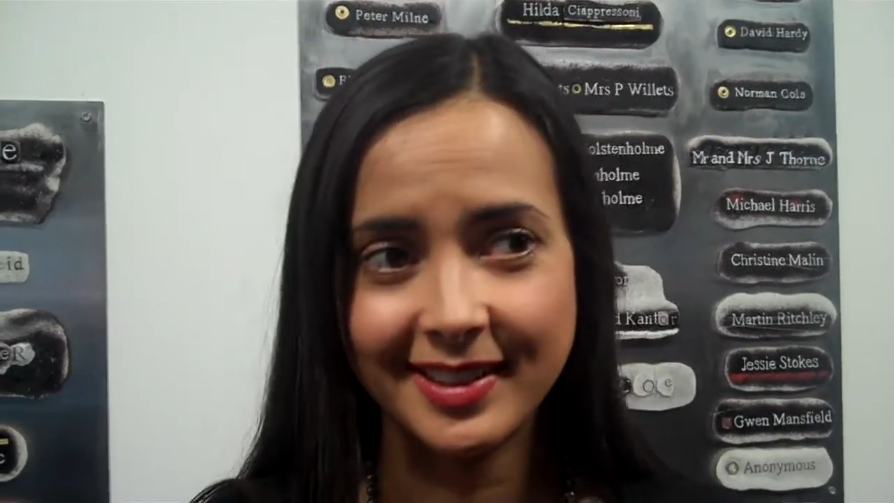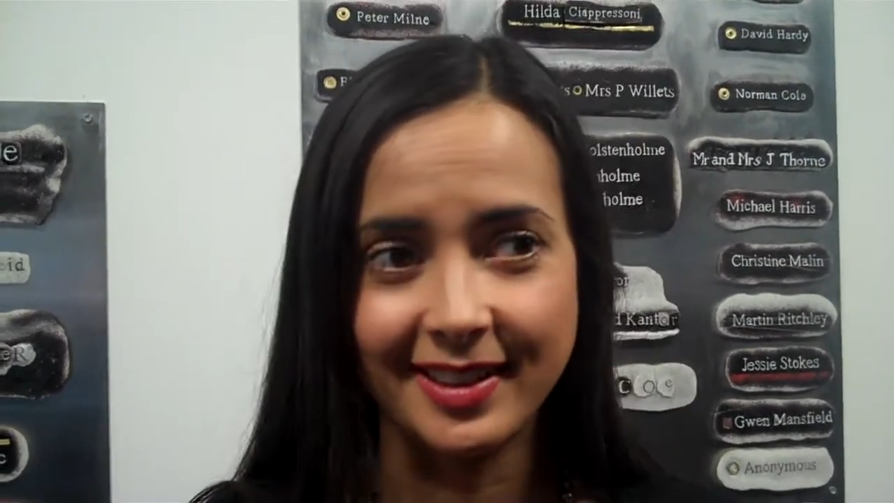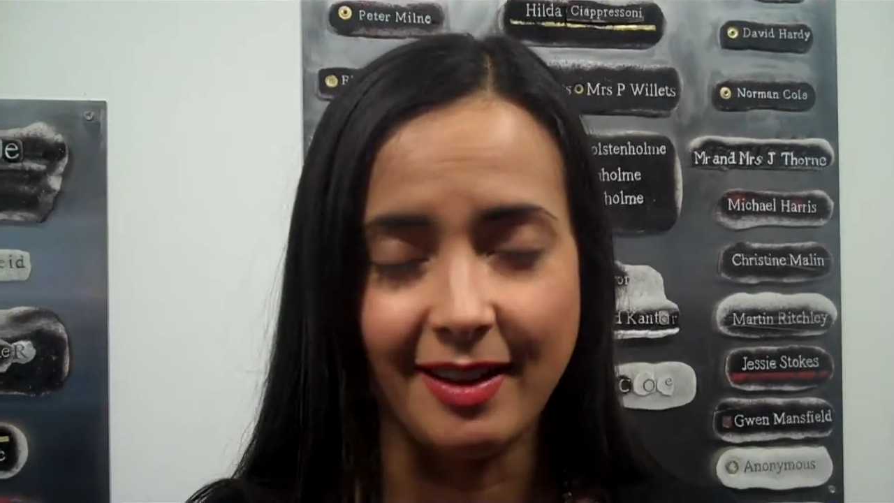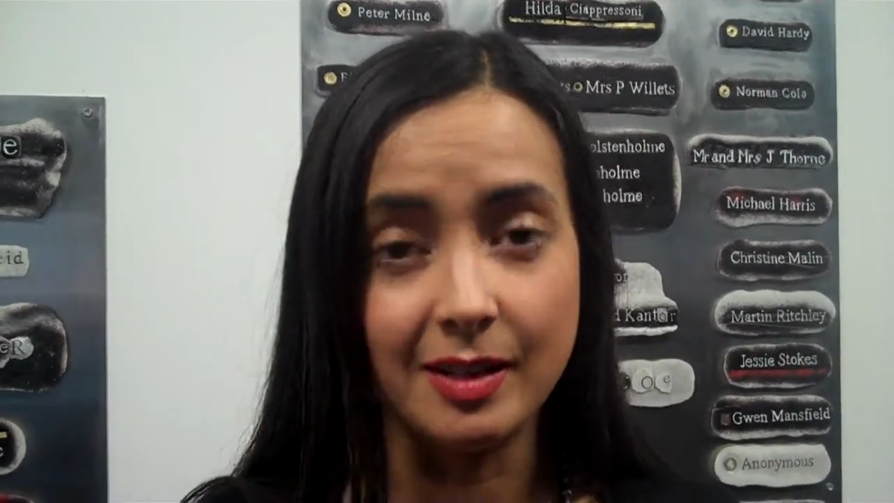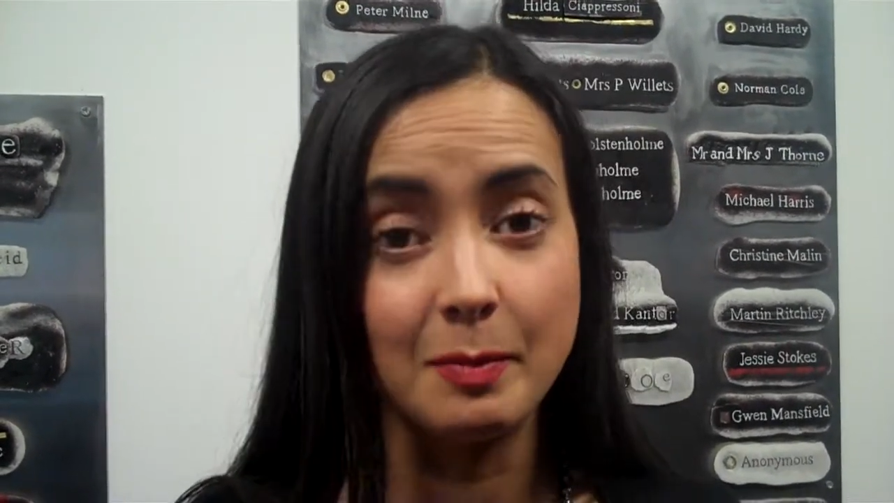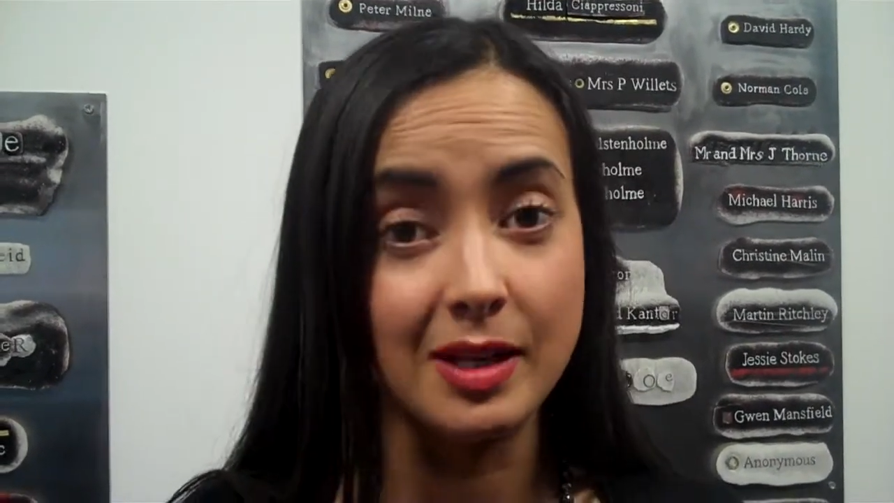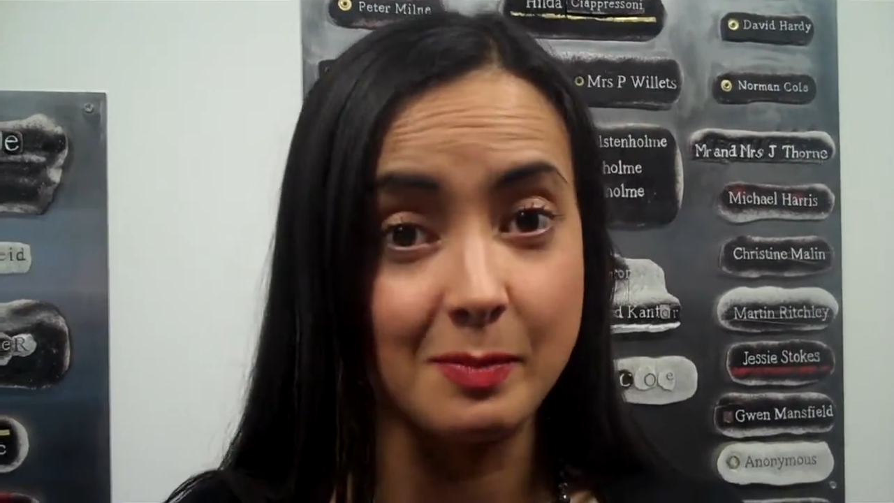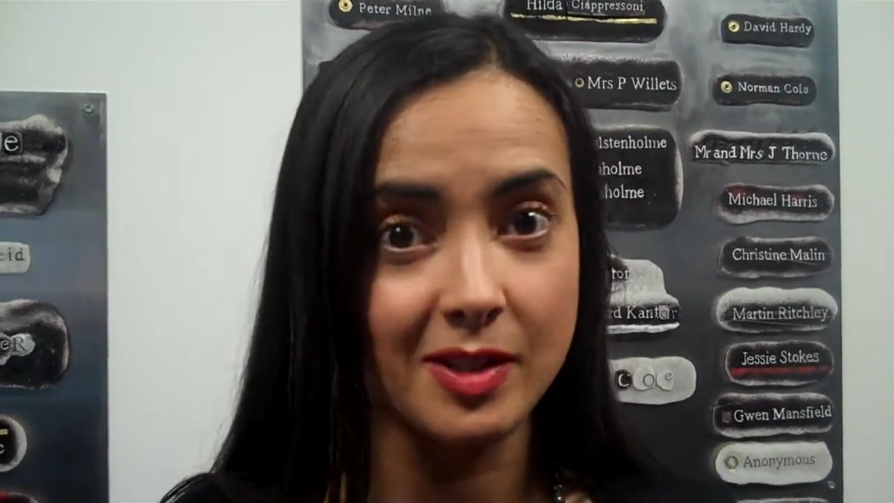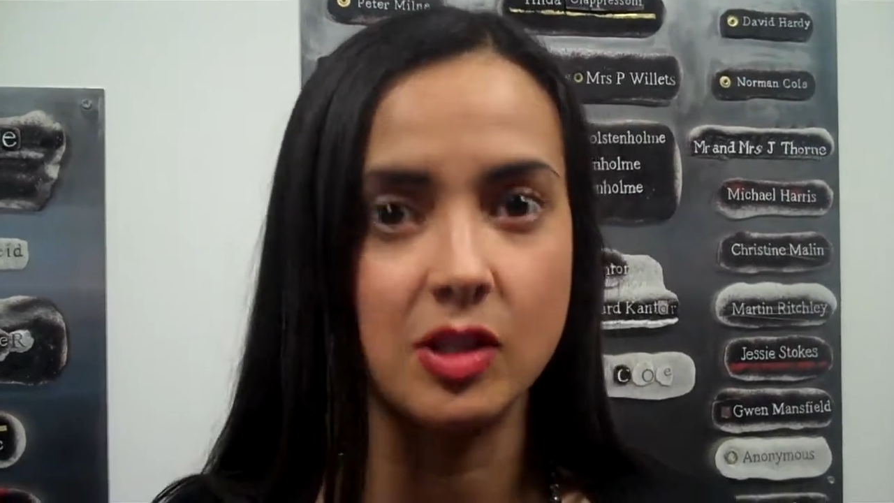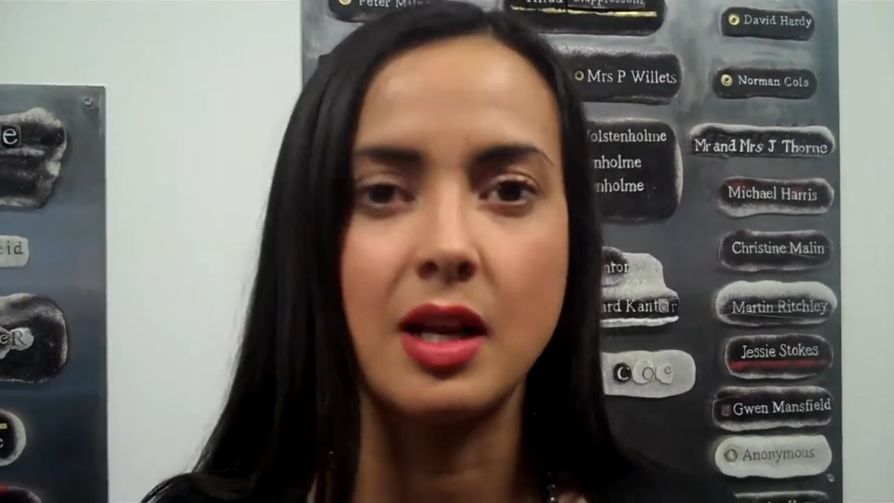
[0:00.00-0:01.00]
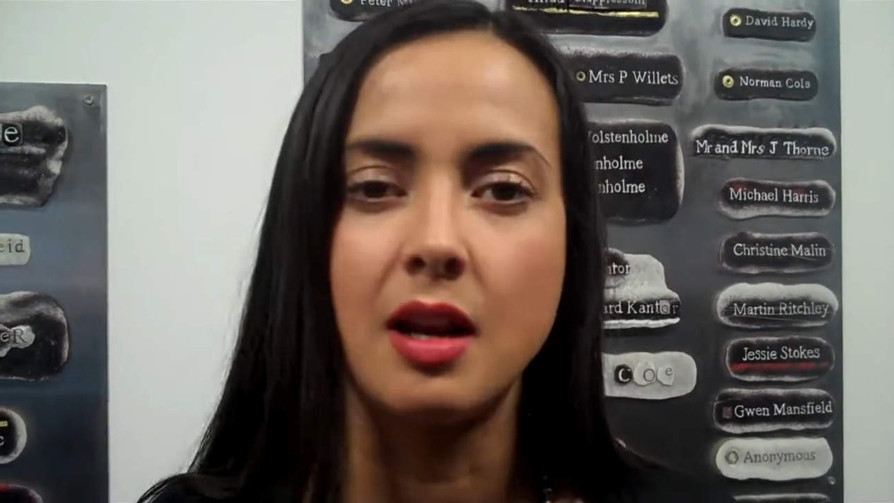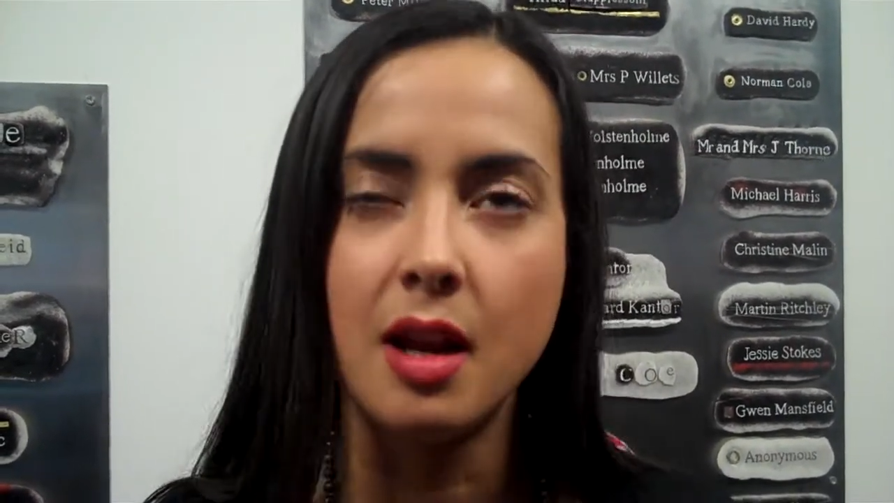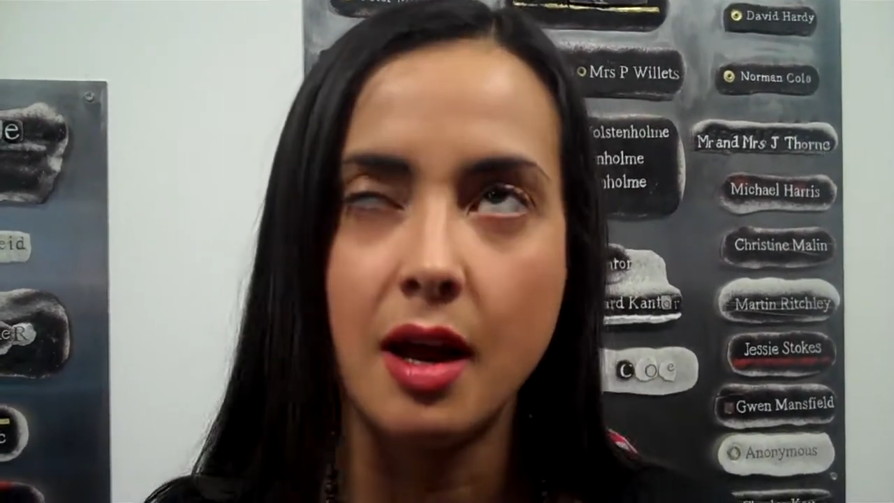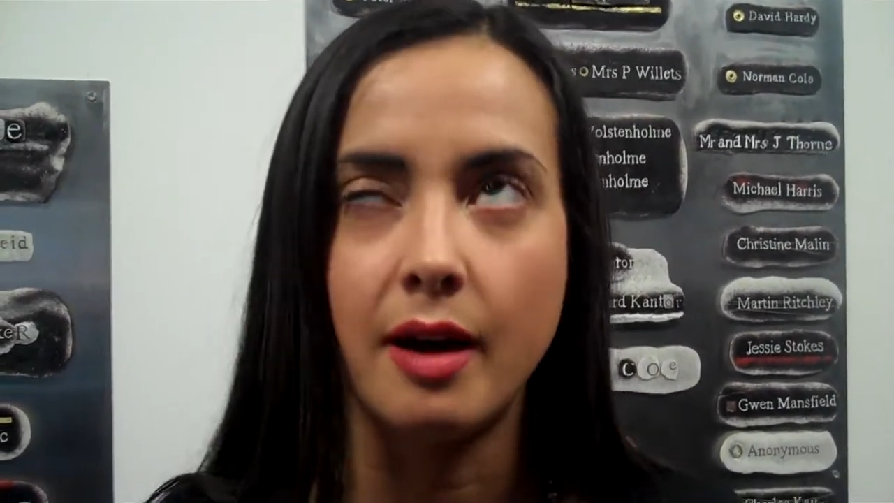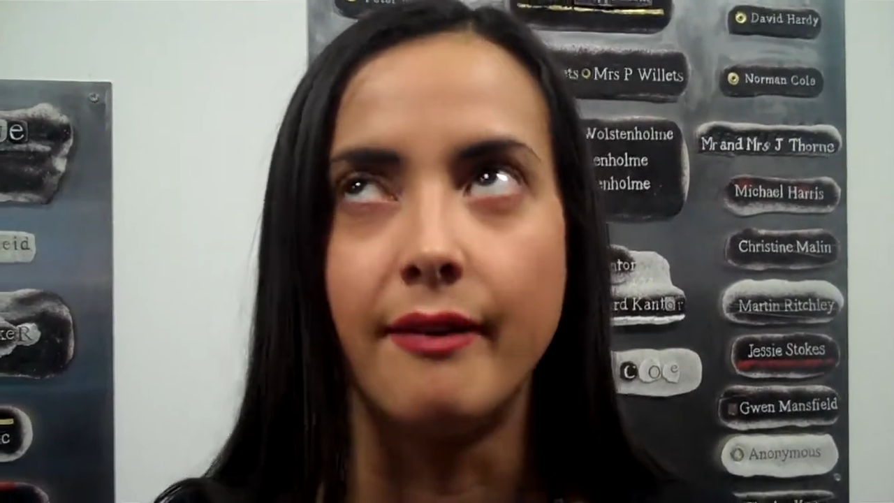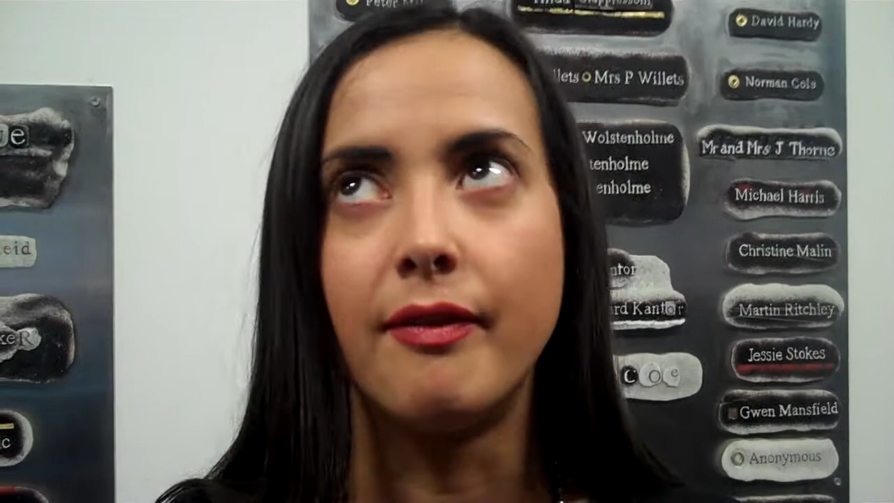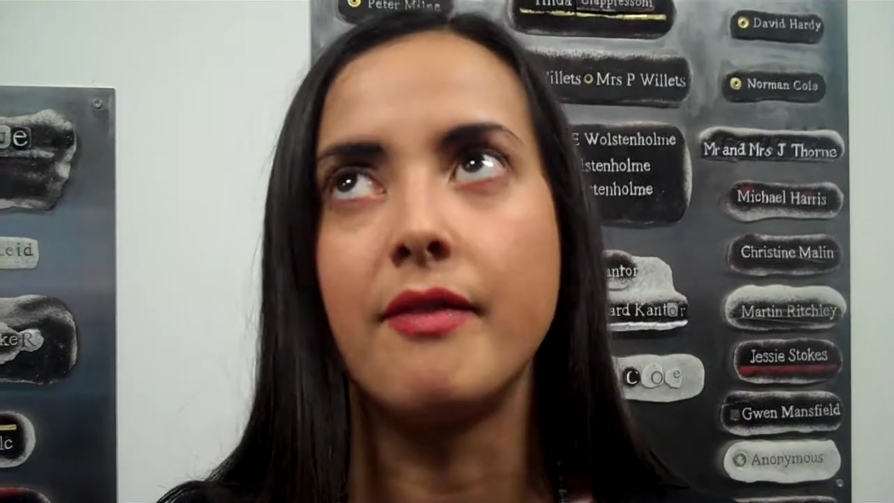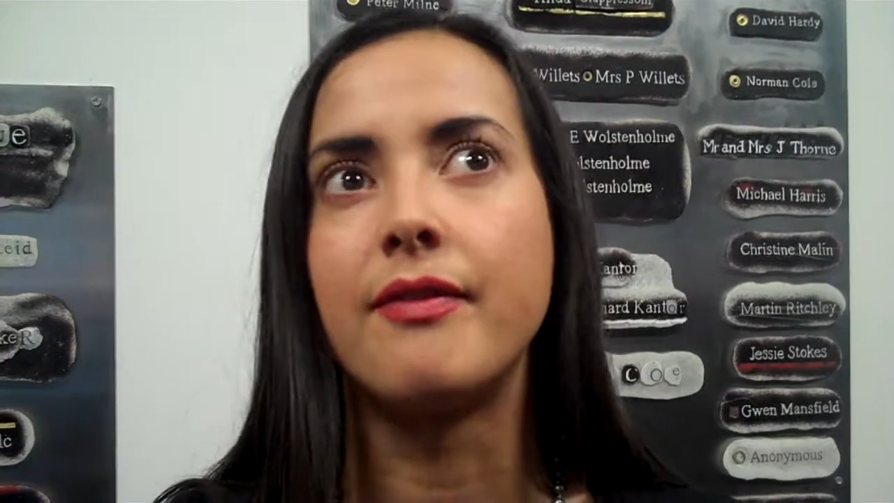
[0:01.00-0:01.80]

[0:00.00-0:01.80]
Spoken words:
you know, as much as I love